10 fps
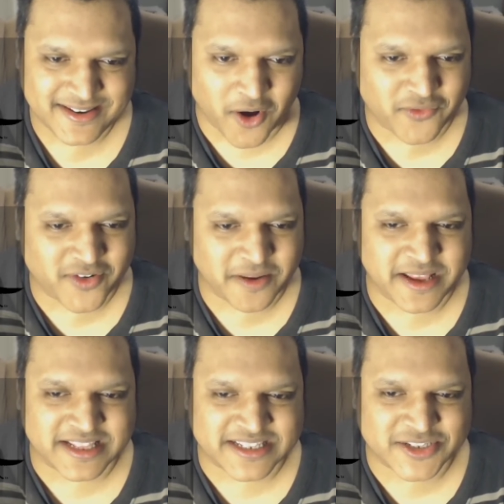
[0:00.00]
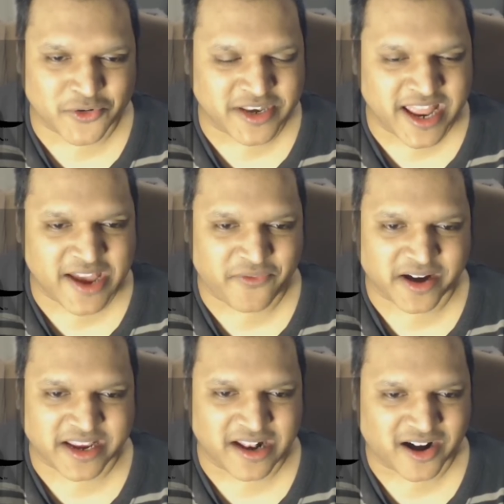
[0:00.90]
Toph could have been the Sundae
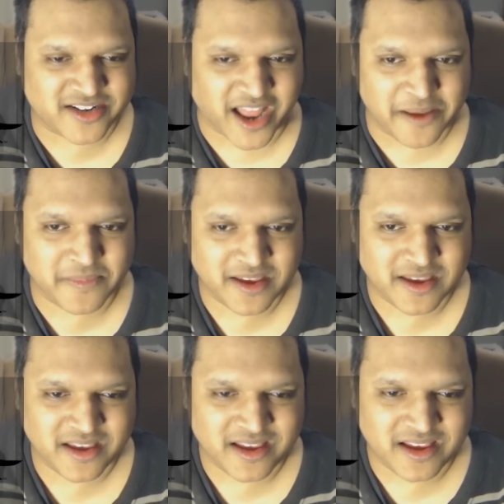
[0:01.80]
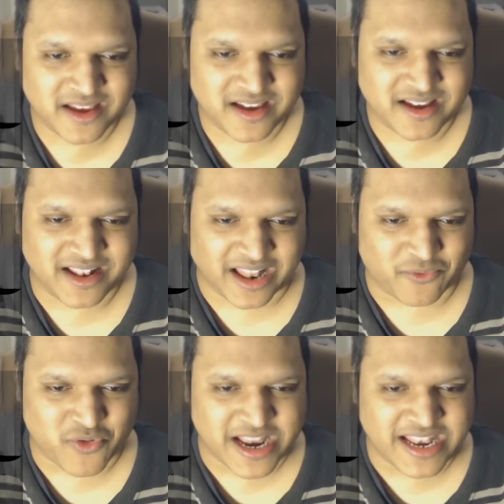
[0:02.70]
fucking archetype.
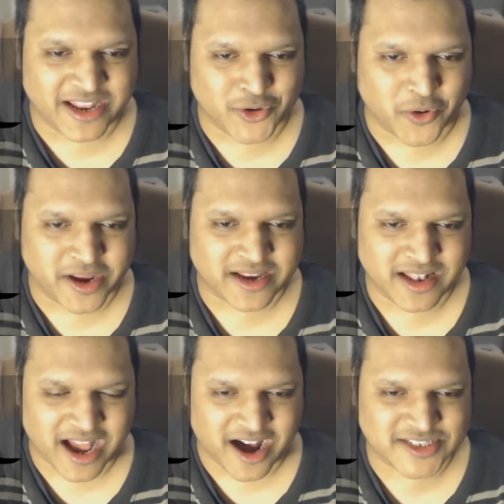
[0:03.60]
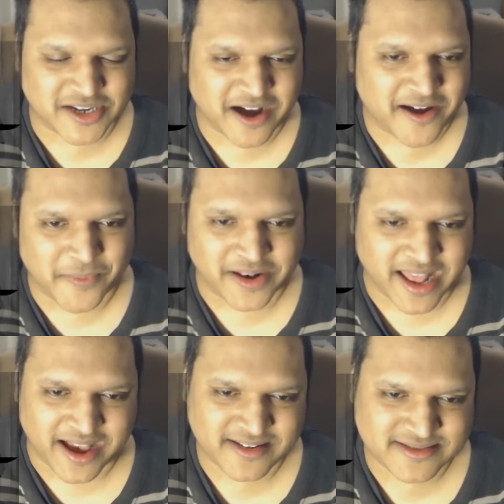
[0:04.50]
Like, really annoying. Like Asuka, but
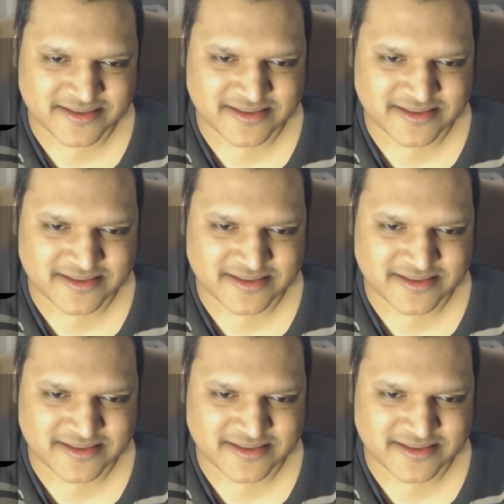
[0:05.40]
nah.